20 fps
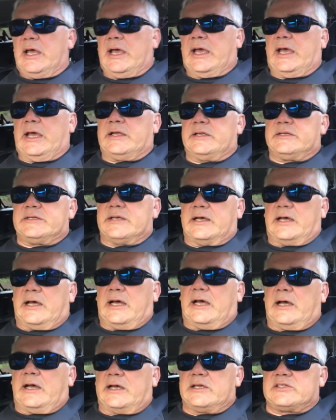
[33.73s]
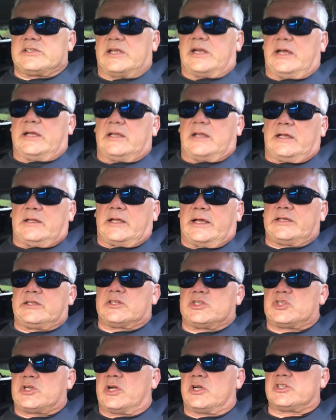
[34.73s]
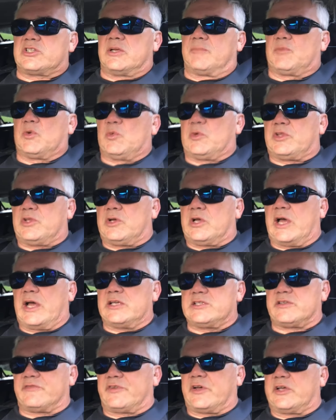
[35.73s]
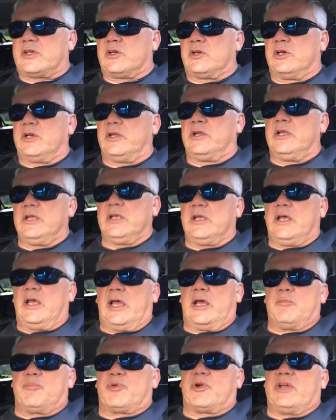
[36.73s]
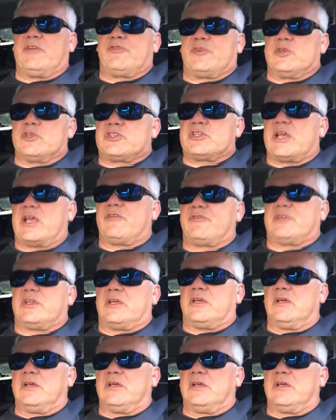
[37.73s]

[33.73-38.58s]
And uh, I said, I'd, I'd, like to share something with you guys if I could and pray for your safety.